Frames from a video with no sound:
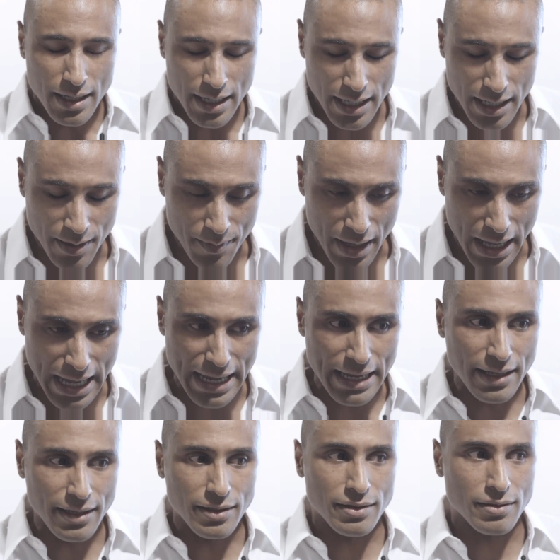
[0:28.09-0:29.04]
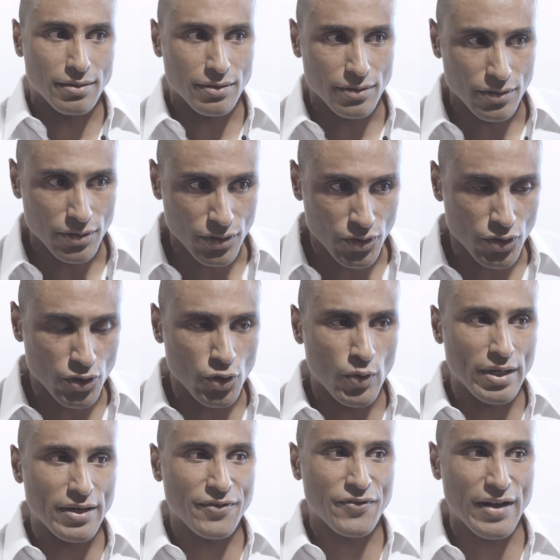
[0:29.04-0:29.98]
in my
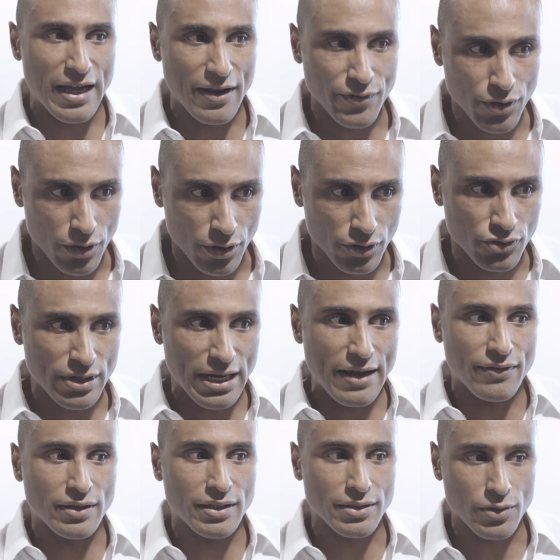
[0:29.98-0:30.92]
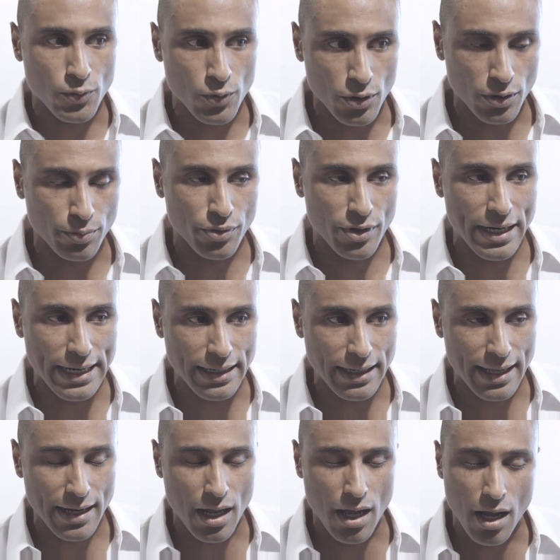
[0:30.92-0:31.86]
twenty-five-year-old traveling the world brain,
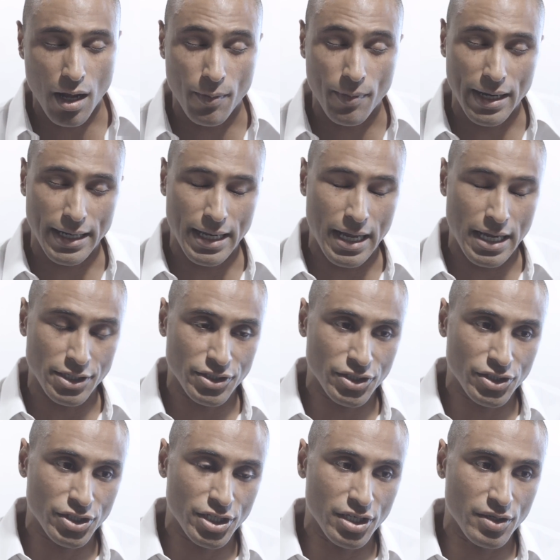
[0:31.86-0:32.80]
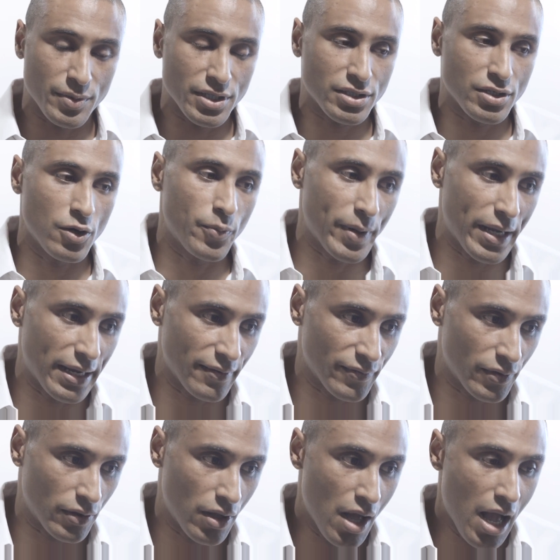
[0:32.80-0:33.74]
like, oh my gosh, this is gonna be so
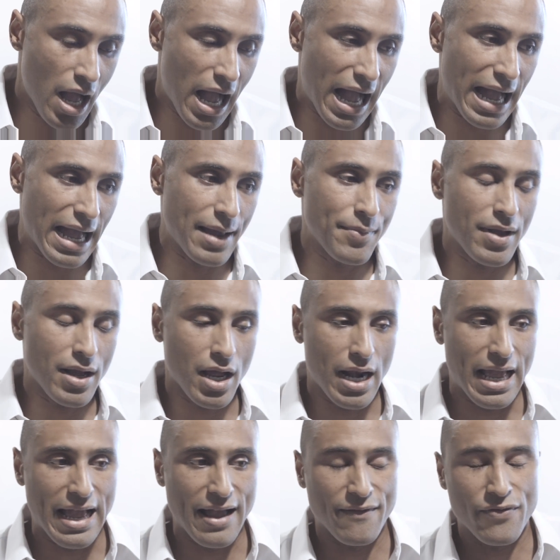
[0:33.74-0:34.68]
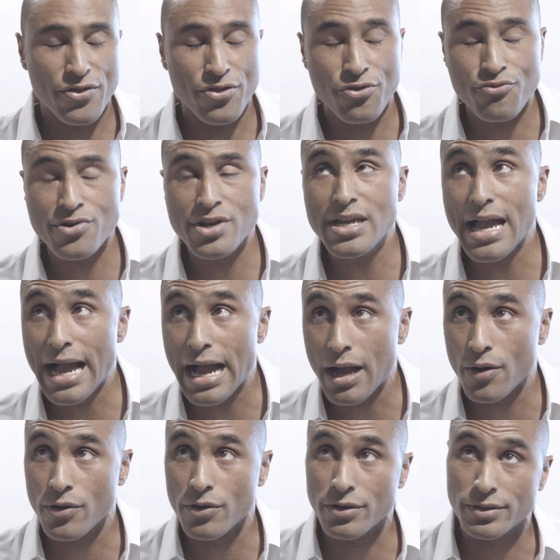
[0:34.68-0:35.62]
painful. I'm gonna have three
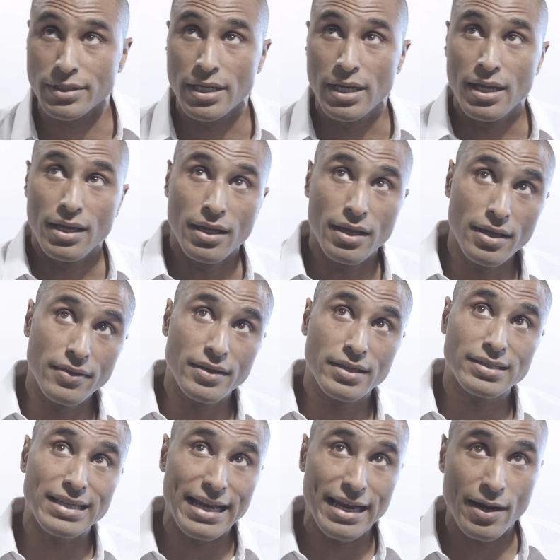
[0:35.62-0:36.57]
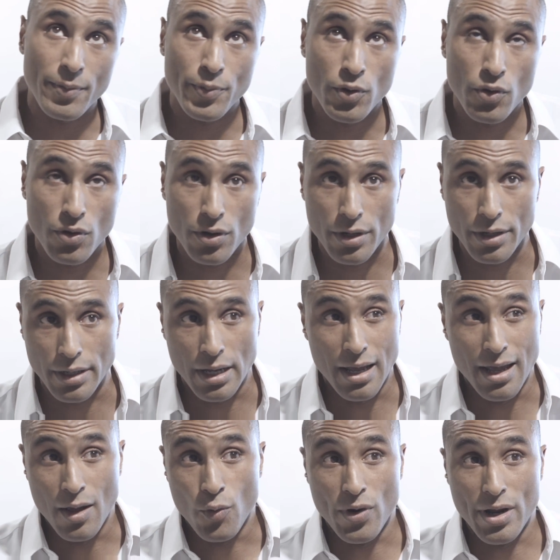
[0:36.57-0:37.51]
hours in this airport
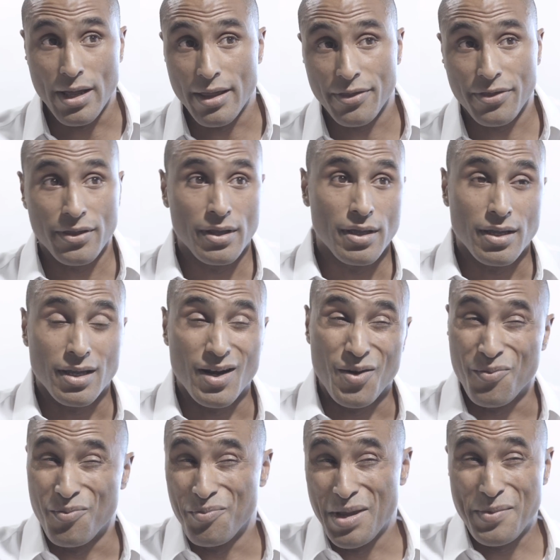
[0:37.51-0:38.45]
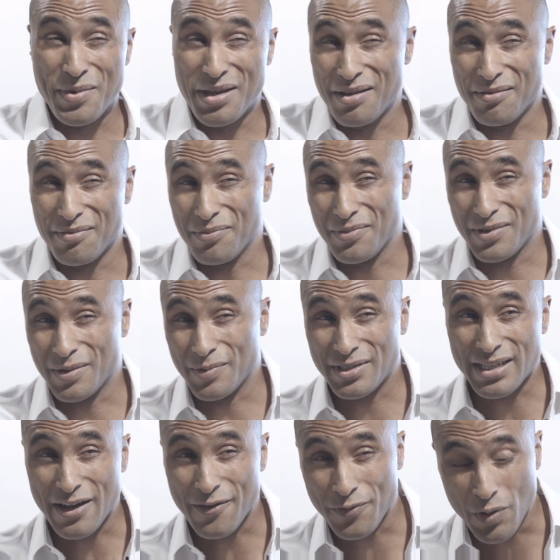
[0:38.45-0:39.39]
with, you know, maybe some
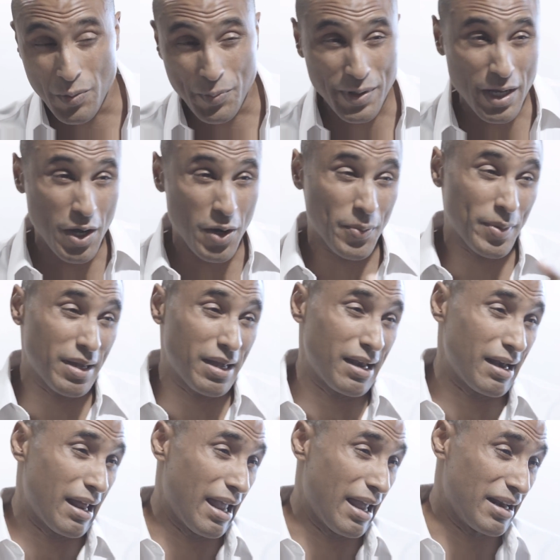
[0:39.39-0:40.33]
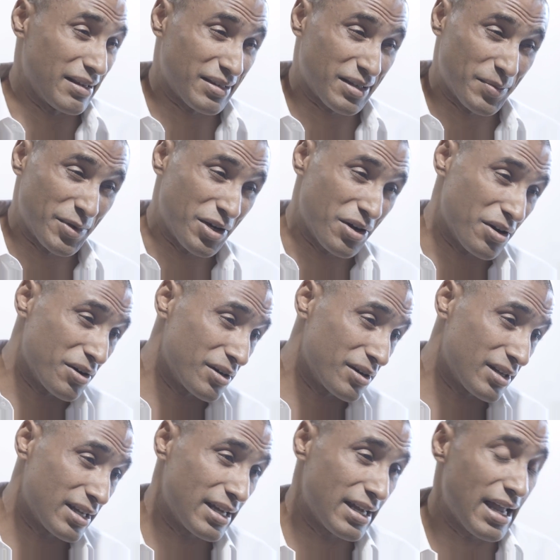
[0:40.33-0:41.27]
stuff won't be open, and it's gonna be
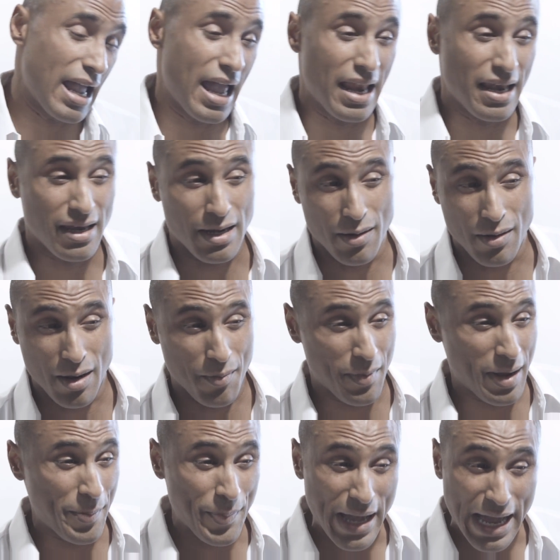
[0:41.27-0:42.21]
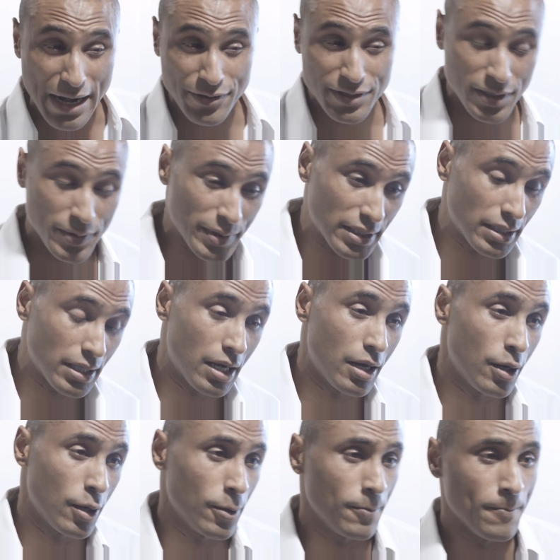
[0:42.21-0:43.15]
early, and my battery's gonna be
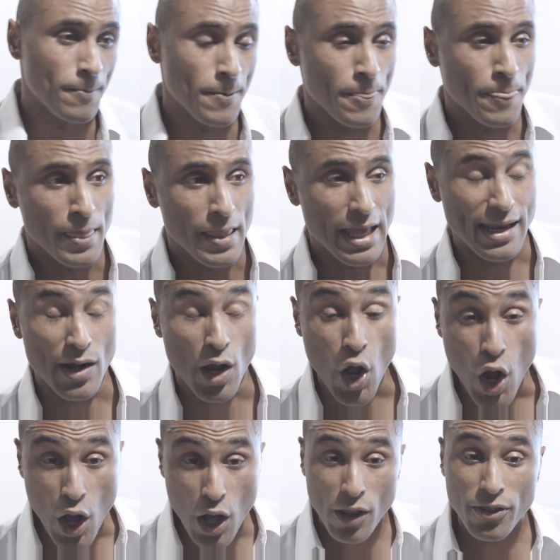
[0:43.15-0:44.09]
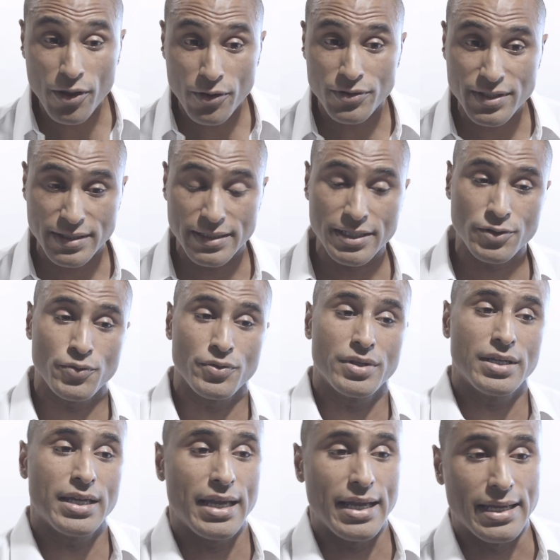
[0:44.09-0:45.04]
low. And all those things were
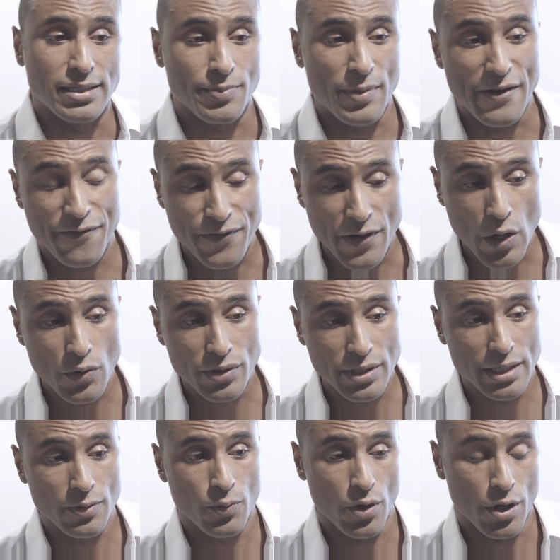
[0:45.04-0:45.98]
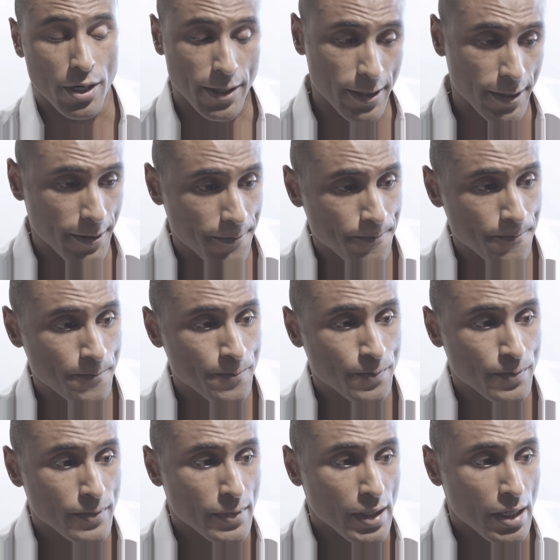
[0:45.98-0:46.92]
the case. My phone did work.
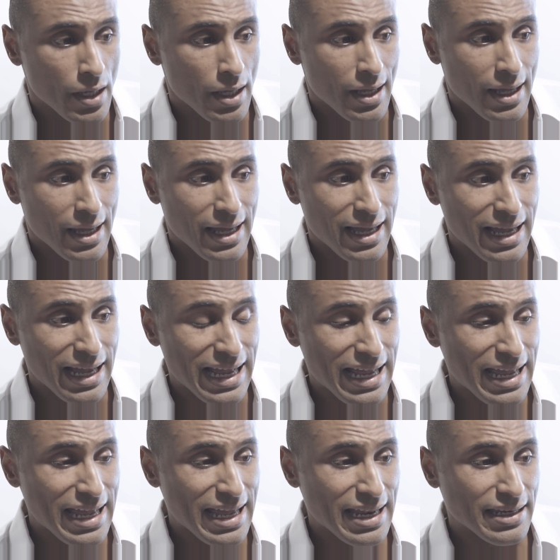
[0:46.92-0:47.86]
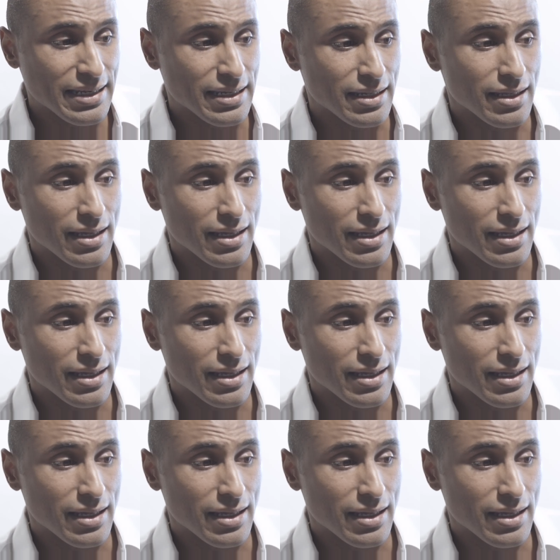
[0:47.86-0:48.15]
And